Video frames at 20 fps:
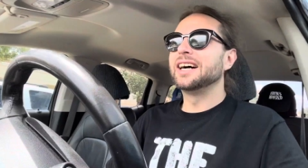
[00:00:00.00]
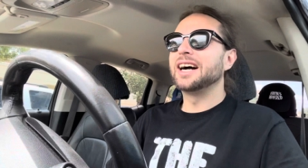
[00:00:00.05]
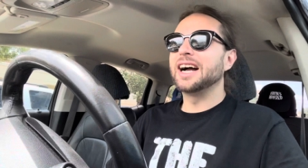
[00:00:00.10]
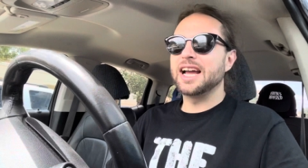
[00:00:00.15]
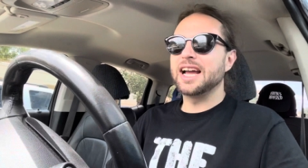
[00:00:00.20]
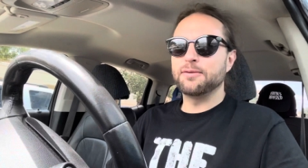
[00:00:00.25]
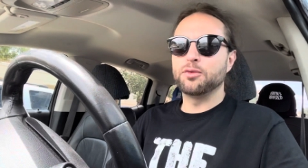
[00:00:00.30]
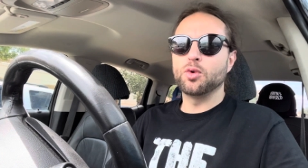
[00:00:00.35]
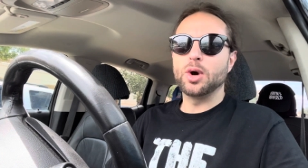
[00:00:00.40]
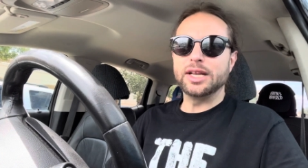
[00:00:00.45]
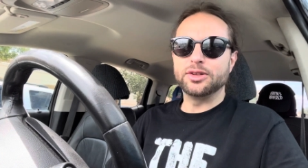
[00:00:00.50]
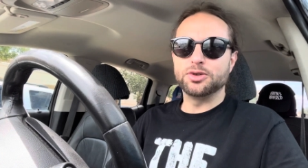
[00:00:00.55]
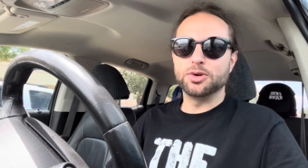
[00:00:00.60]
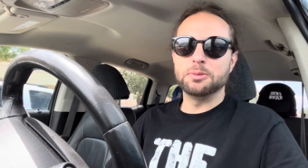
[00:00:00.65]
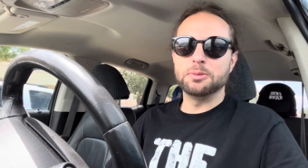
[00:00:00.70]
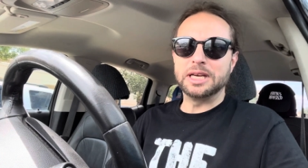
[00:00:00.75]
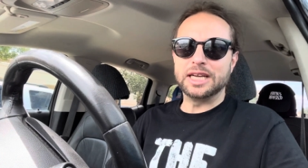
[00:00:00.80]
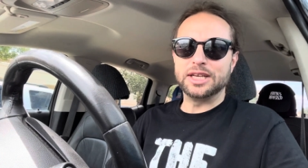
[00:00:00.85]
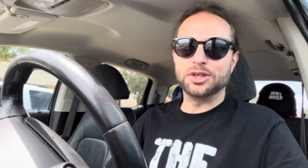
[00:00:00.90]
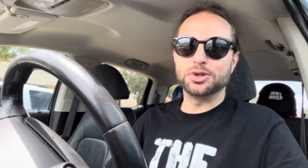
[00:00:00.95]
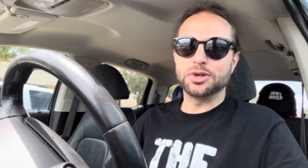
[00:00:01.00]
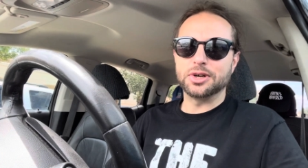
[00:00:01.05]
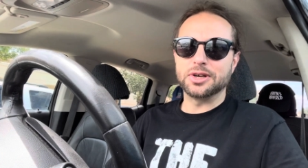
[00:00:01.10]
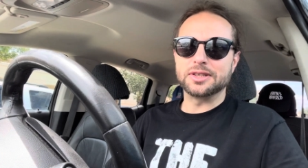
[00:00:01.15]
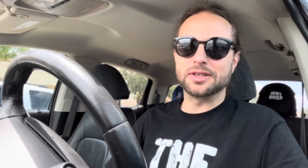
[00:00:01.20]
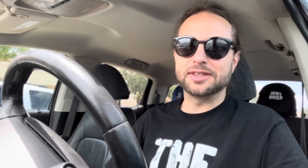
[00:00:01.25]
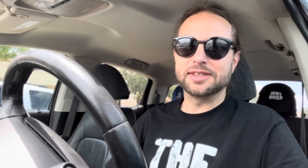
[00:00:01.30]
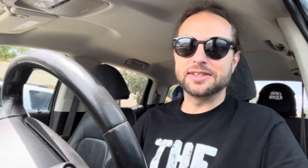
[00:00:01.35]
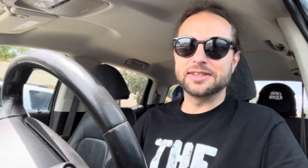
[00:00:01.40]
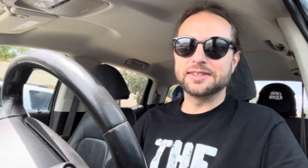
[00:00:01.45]
I have way too many
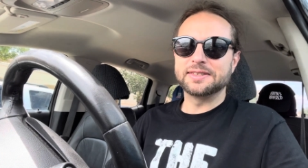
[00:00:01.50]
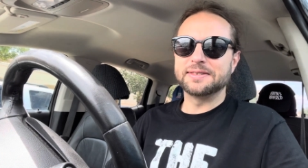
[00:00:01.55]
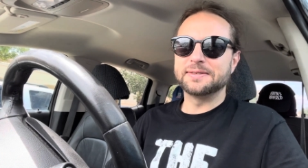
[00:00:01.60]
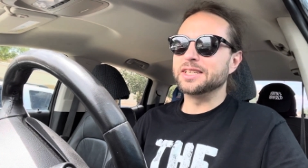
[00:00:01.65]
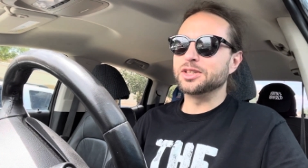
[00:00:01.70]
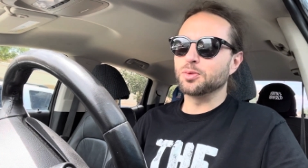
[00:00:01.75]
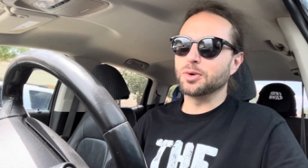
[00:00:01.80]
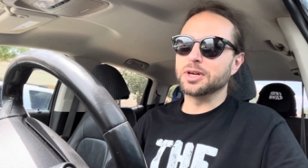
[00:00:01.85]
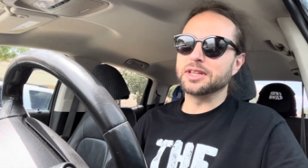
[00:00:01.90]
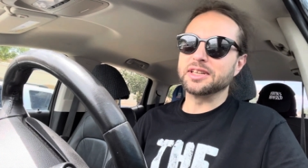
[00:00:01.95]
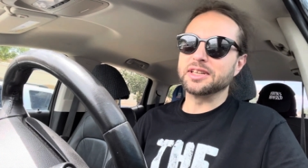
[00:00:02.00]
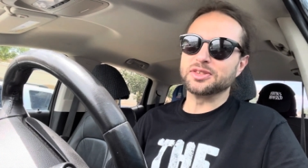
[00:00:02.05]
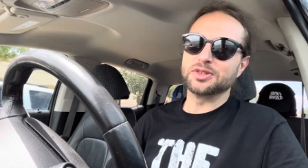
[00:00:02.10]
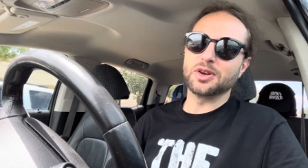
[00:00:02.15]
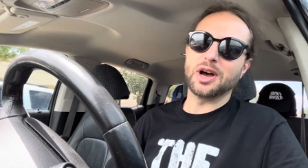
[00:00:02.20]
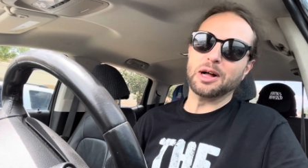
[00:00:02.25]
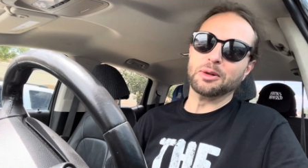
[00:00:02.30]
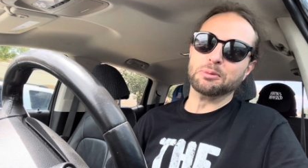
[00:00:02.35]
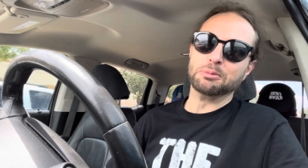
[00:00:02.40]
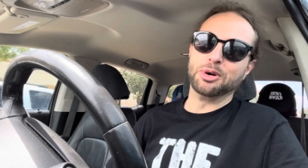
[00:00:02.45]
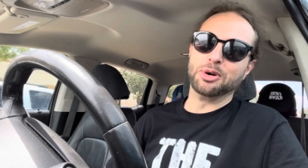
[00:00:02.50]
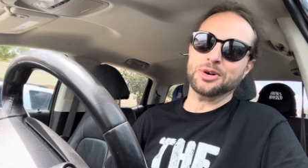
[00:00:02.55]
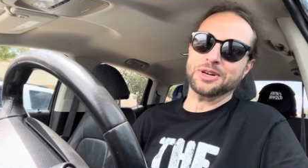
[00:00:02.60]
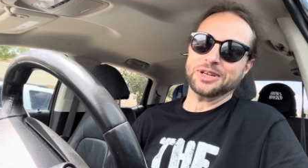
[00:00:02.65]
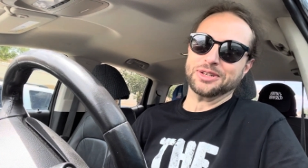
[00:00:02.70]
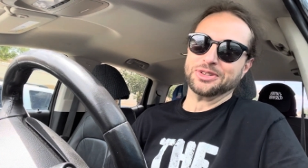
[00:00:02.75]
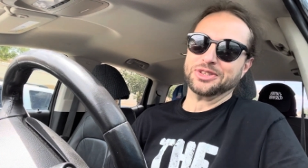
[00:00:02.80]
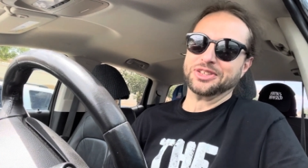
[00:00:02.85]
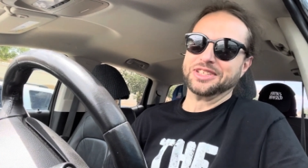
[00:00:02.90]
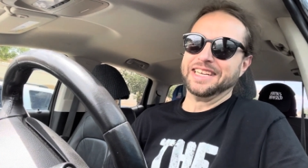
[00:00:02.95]
shirts, is what this all
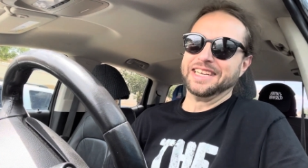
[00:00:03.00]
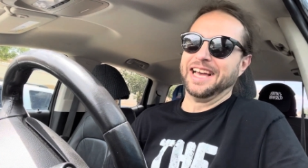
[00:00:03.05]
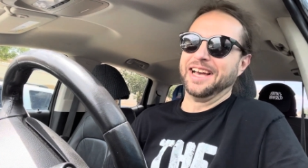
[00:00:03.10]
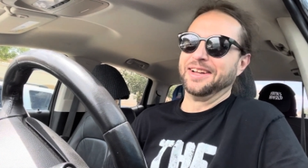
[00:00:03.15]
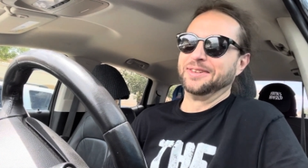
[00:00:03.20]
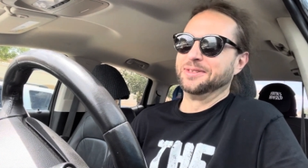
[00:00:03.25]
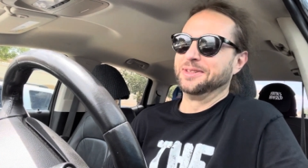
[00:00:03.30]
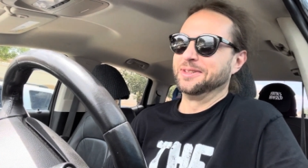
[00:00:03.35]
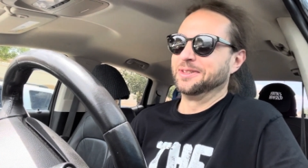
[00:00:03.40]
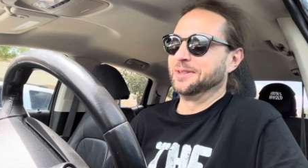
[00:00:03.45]
boils down.